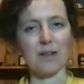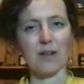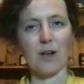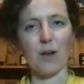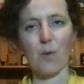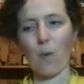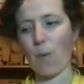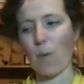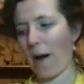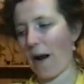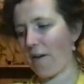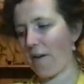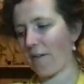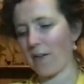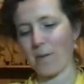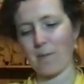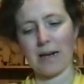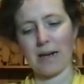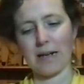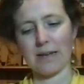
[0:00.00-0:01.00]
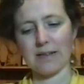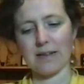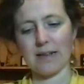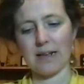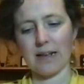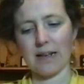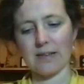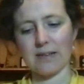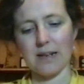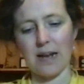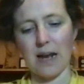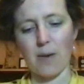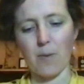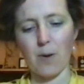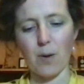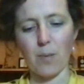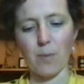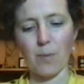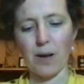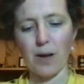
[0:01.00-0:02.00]
I know we're wearing them less and less now,
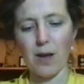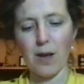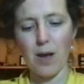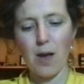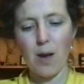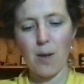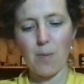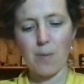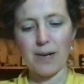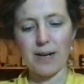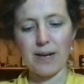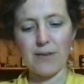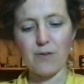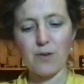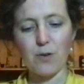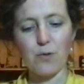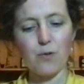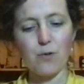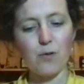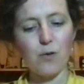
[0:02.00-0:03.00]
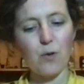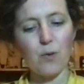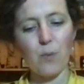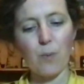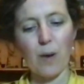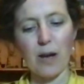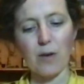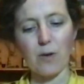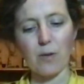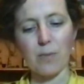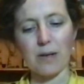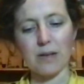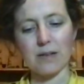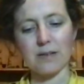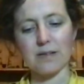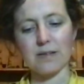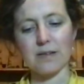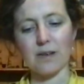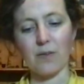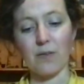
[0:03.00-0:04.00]
aren't we? But if you do wear your
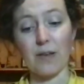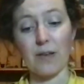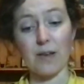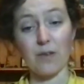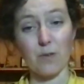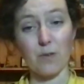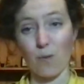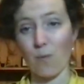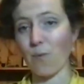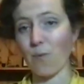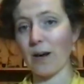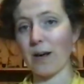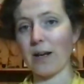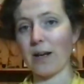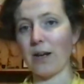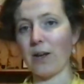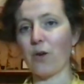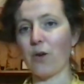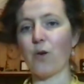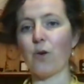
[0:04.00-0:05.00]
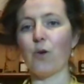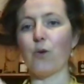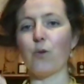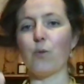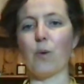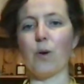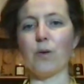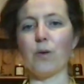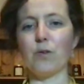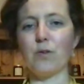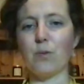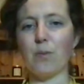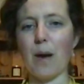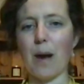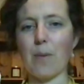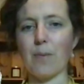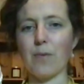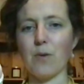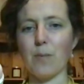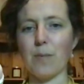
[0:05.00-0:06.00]
mask still, these are a really good one to
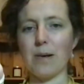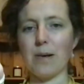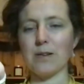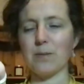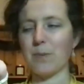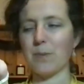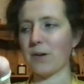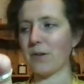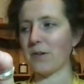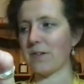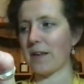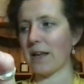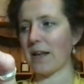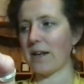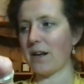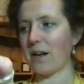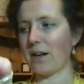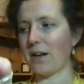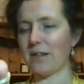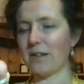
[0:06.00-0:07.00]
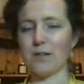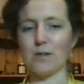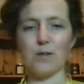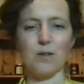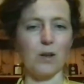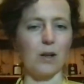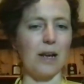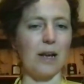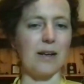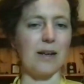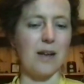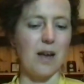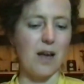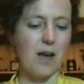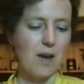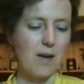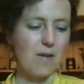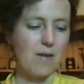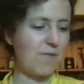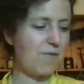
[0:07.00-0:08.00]
wear with your mask because they're nice and solid,
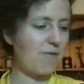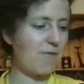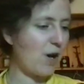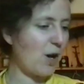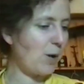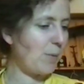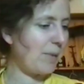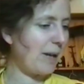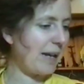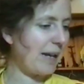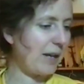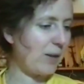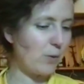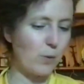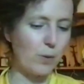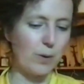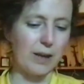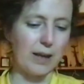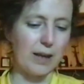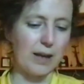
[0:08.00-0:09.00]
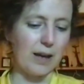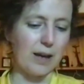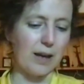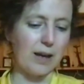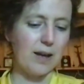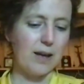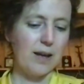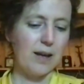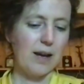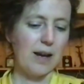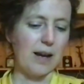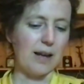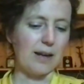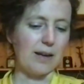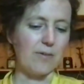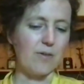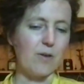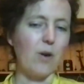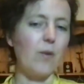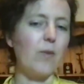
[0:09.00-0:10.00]
firmly in your ear. And
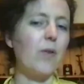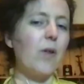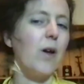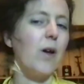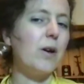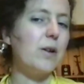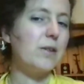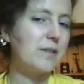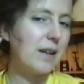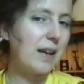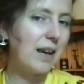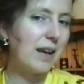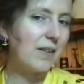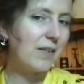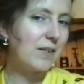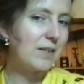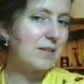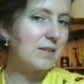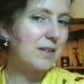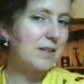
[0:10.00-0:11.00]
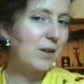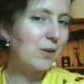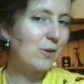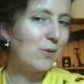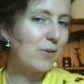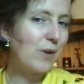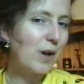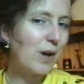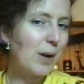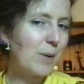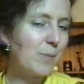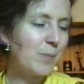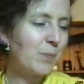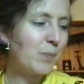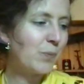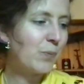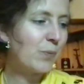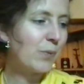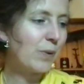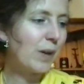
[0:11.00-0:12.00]
I've got those in the silver,
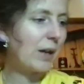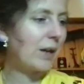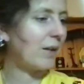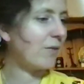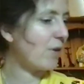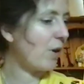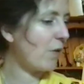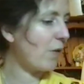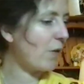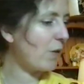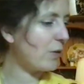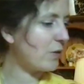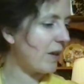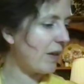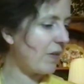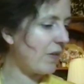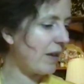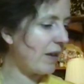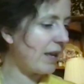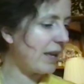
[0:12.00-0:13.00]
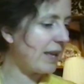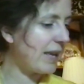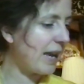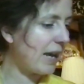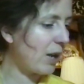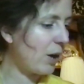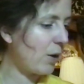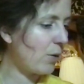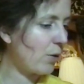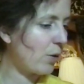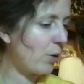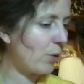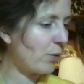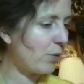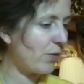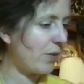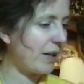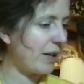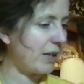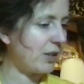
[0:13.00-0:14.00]
and I've got those in the yellow gold
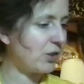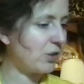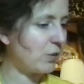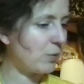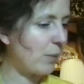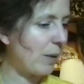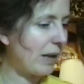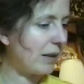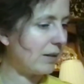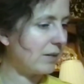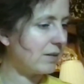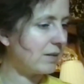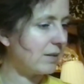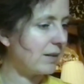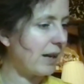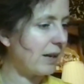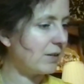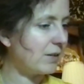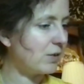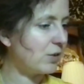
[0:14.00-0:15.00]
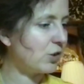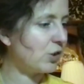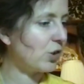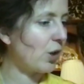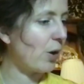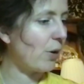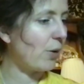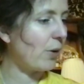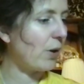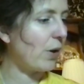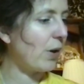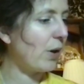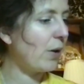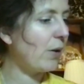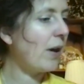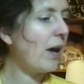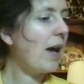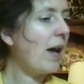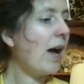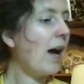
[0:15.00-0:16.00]
finish as well today to show
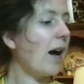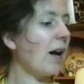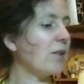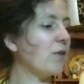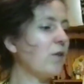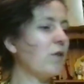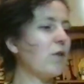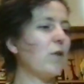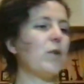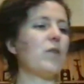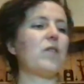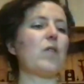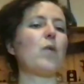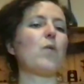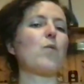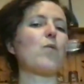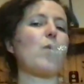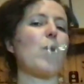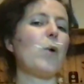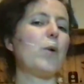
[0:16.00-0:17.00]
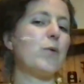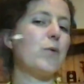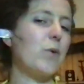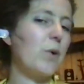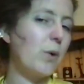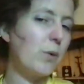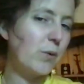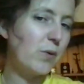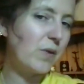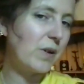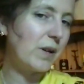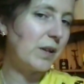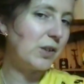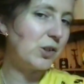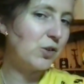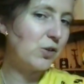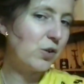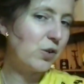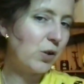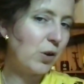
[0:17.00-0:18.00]
you. I do these in the rose gold
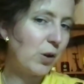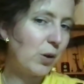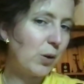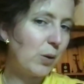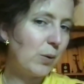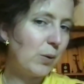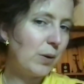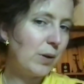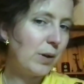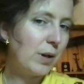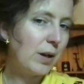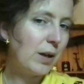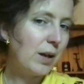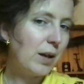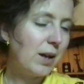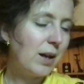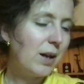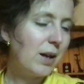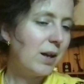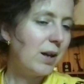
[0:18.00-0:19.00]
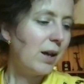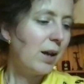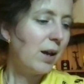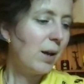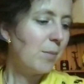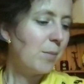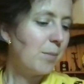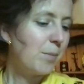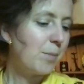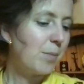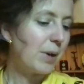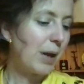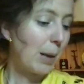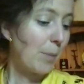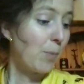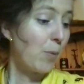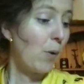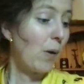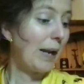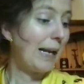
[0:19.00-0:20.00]
finish too, but I
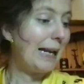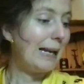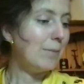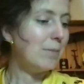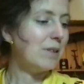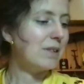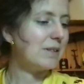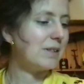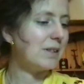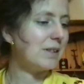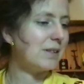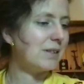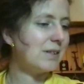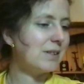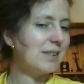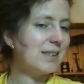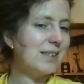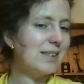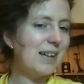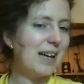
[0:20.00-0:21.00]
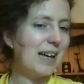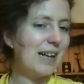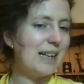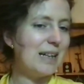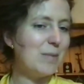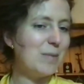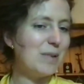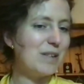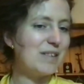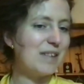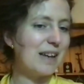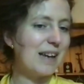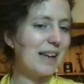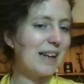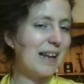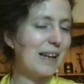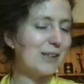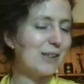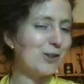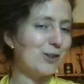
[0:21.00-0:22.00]
bought a limited
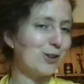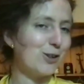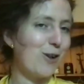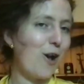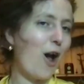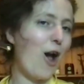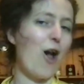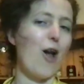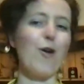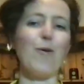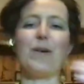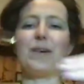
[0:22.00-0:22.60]
collection home.